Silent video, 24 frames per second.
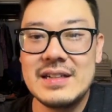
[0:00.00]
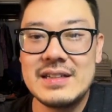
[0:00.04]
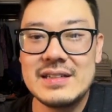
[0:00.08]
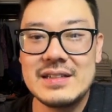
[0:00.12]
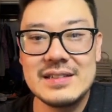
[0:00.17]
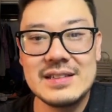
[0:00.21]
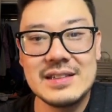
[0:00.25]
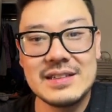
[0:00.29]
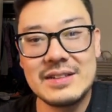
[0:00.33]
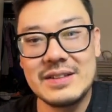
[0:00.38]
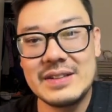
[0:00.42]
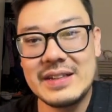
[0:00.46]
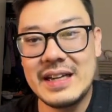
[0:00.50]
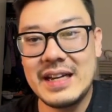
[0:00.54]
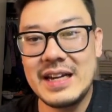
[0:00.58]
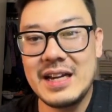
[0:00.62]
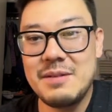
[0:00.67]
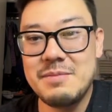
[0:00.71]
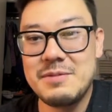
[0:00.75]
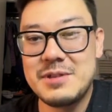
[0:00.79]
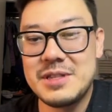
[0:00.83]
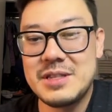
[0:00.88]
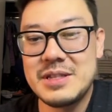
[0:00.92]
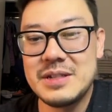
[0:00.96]
So I was like, okay,
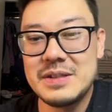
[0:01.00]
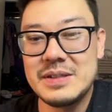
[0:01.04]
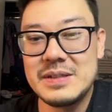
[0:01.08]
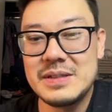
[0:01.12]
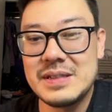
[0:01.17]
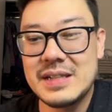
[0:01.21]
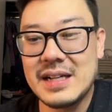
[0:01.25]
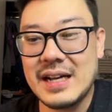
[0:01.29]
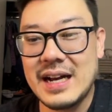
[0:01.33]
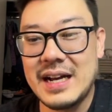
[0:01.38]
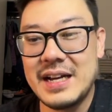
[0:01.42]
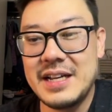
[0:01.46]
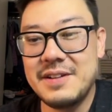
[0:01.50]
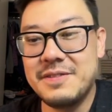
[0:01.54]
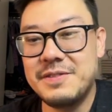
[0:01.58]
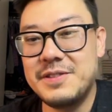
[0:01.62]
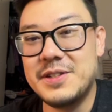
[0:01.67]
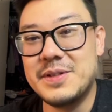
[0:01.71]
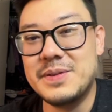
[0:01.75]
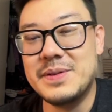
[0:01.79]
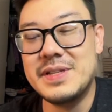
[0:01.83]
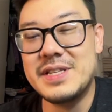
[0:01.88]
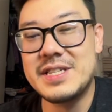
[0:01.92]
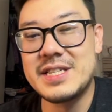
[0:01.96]
I'm still kind of
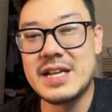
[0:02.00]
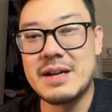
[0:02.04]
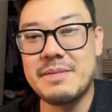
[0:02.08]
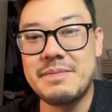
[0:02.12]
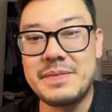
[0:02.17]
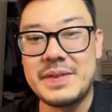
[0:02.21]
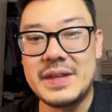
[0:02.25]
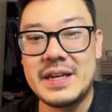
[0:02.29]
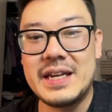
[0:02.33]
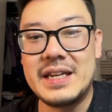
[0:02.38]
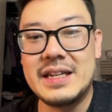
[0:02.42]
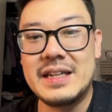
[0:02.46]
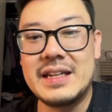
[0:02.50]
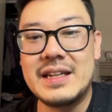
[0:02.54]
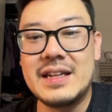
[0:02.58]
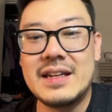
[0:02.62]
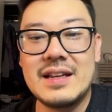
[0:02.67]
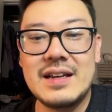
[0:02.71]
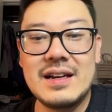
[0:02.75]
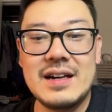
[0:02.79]
doing something.